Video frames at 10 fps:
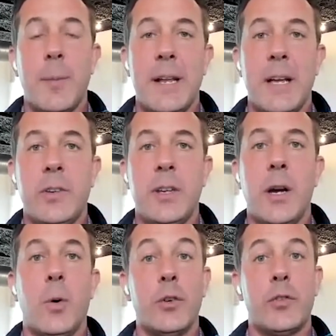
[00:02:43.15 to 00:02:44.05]
about
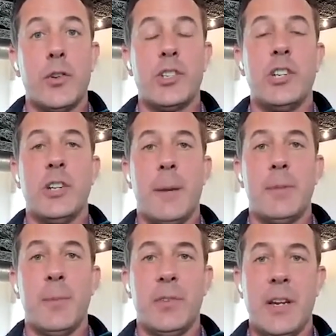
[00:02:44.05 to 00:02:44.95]
SEO or search engine
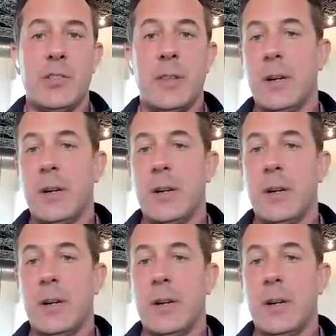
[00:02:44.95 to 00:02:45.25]
optimization.